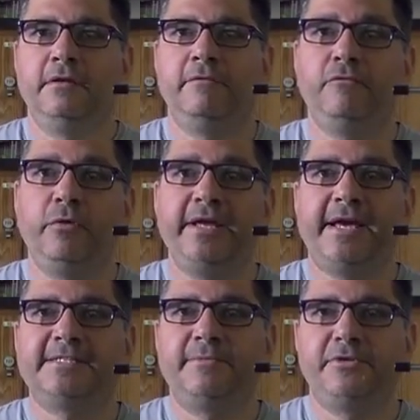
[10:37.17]
The
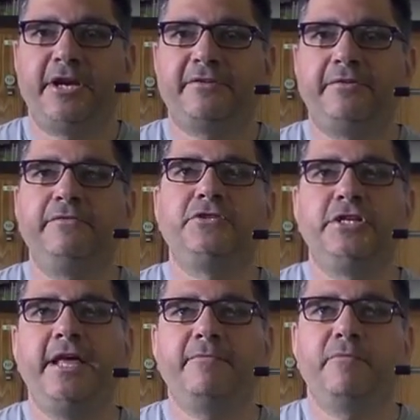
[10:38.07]
40x objective
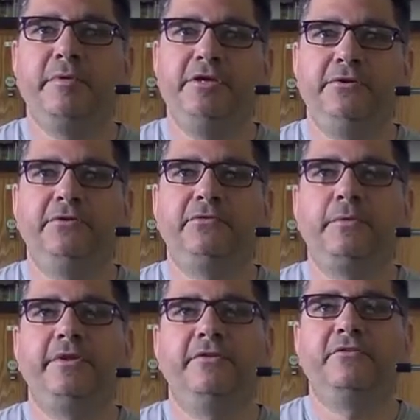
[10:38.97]
should never be used
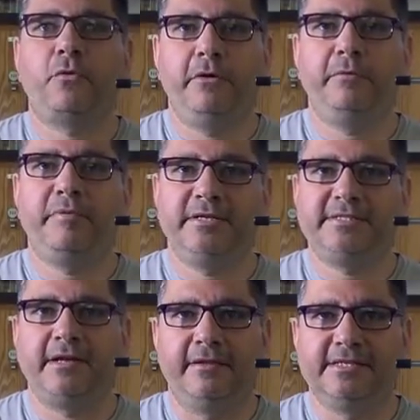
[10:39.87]
when there is oil
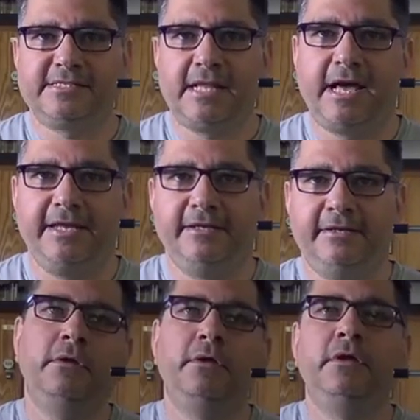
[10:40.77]
present on the slide.
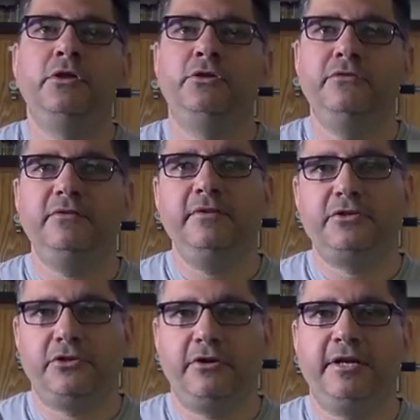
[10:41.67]
Using the
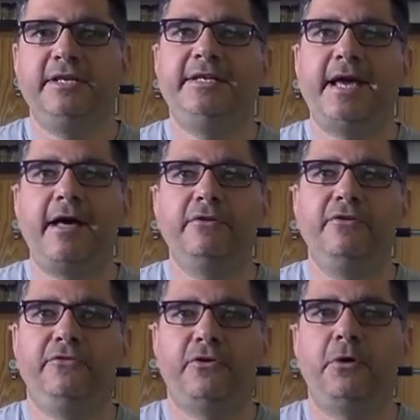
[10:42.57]
turret, dial
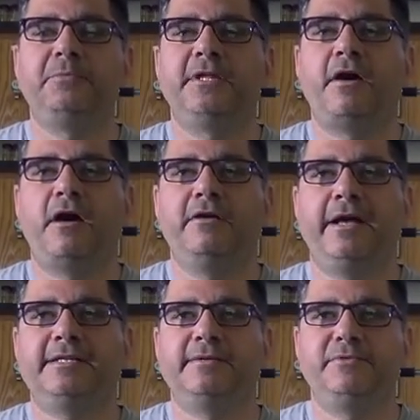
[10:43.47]
your scope to the
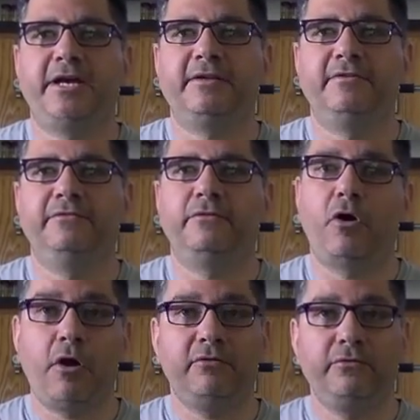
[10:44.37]
100x objective,
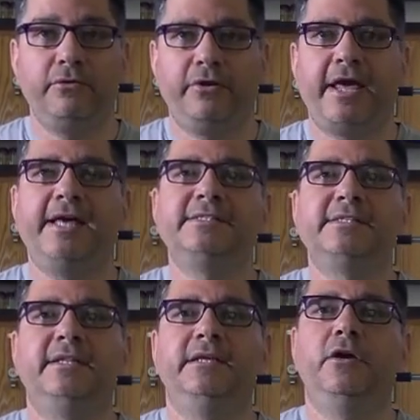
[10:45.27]
also known as
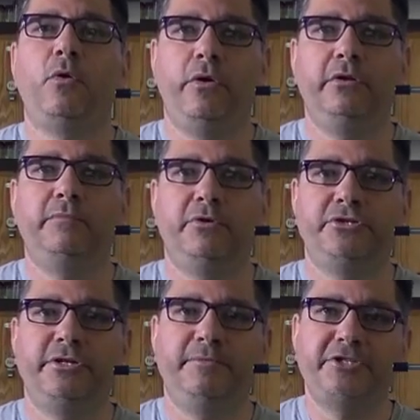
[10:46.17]
the oil
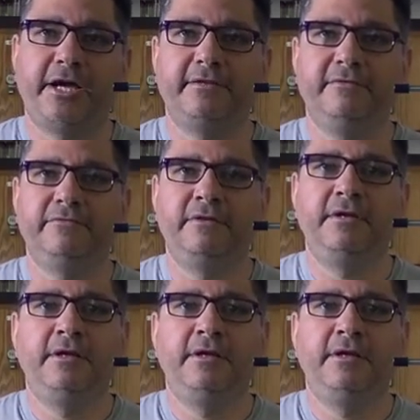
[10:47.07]
immersion objective.